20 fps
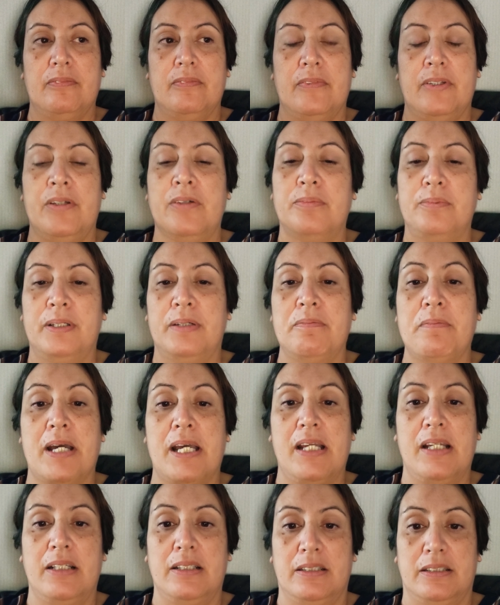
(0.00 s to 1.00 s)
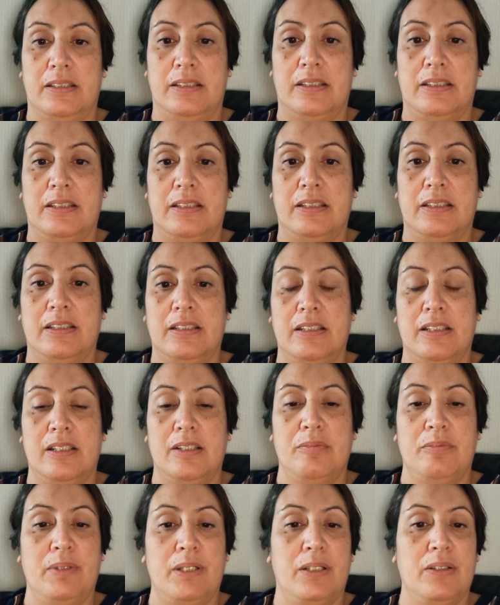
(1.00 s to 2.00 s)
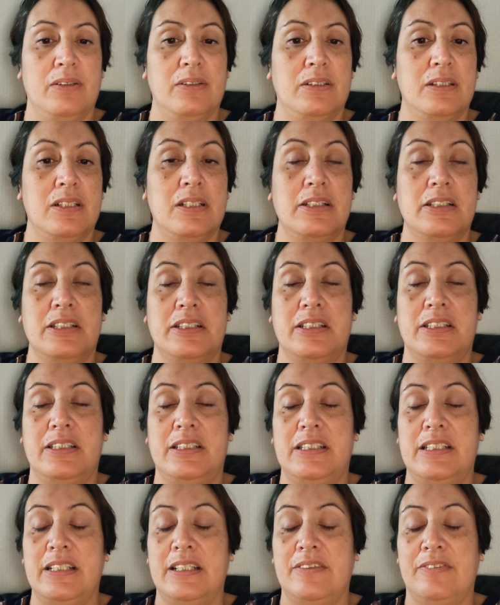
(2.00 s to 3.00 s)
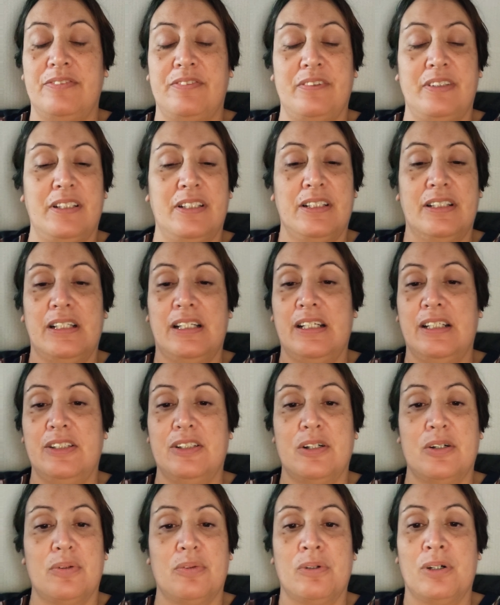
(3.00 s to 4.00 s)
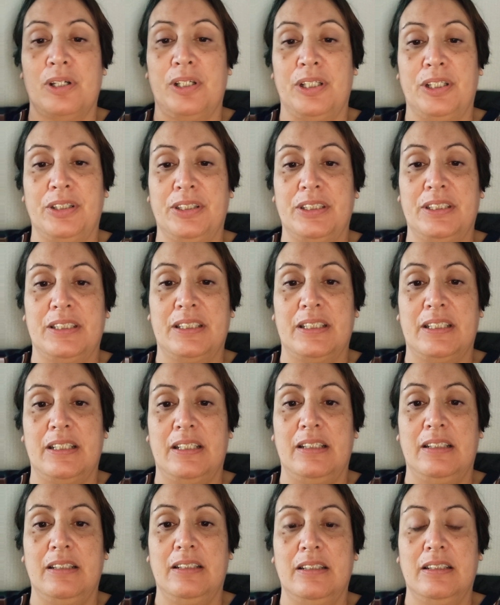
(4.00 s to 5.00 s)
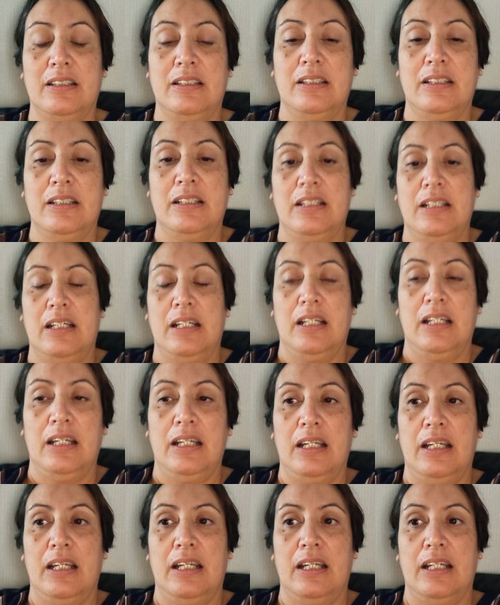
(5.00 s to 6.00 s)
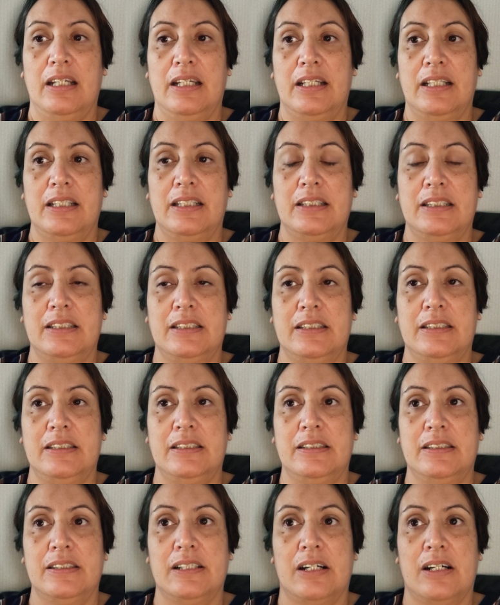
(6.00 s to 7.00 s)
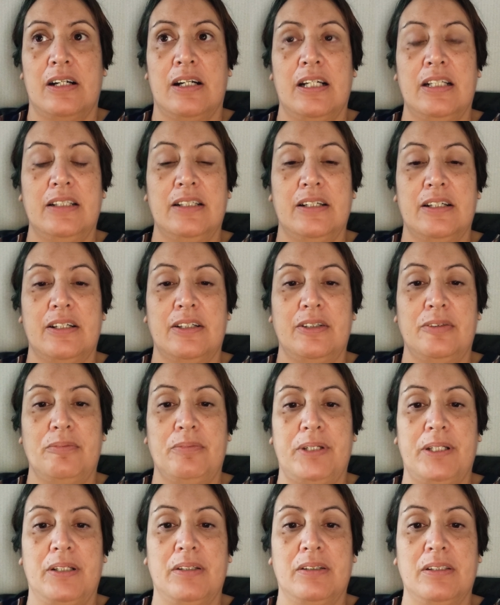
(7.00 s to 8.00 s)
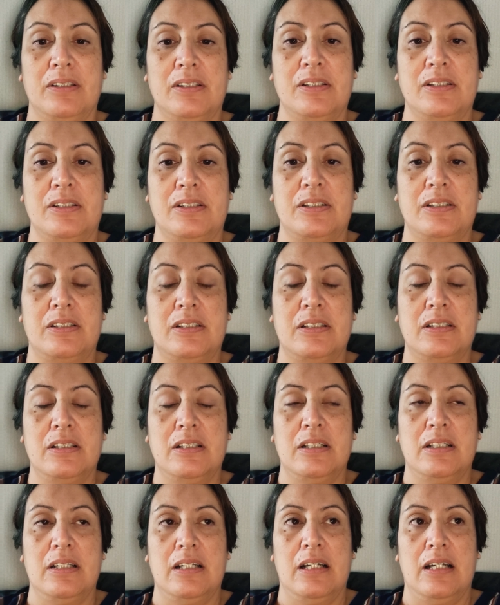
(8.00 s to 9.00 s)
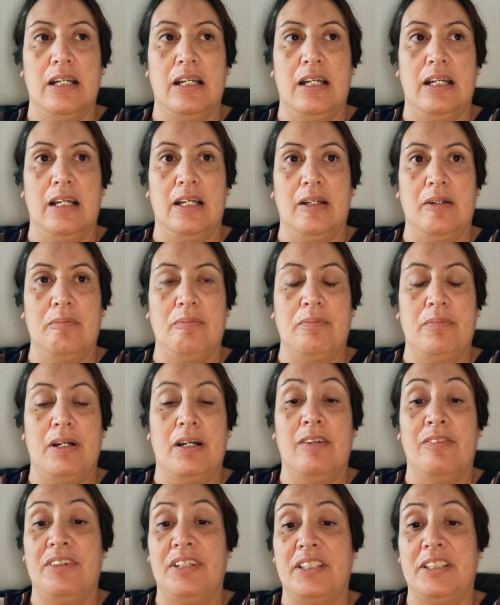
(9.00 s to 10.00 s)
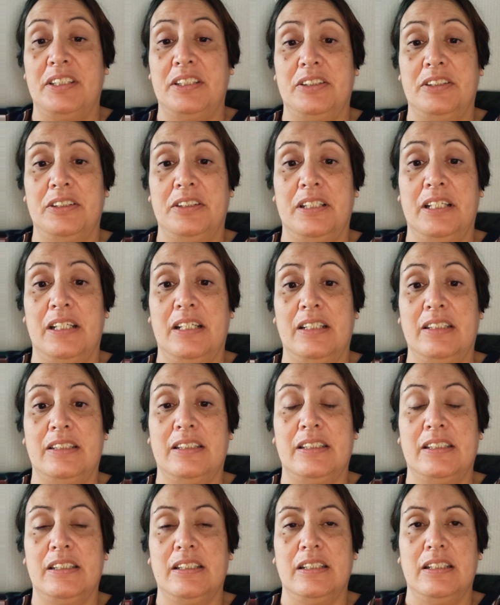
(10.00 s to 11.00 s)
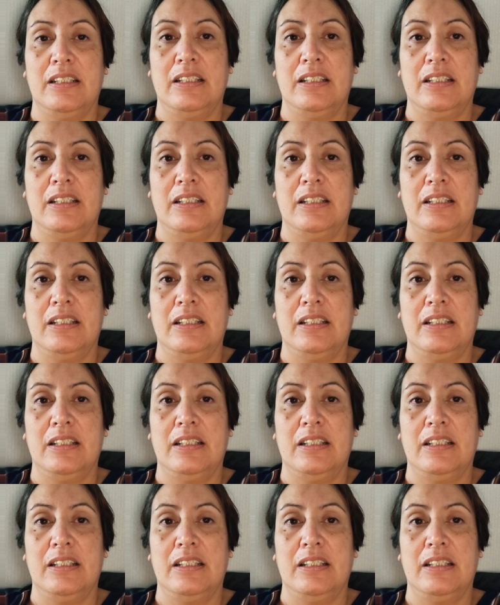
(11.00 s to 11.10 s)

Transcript: you'll be amazed, because it is definitely not what you see. And I know, because I've had to do that.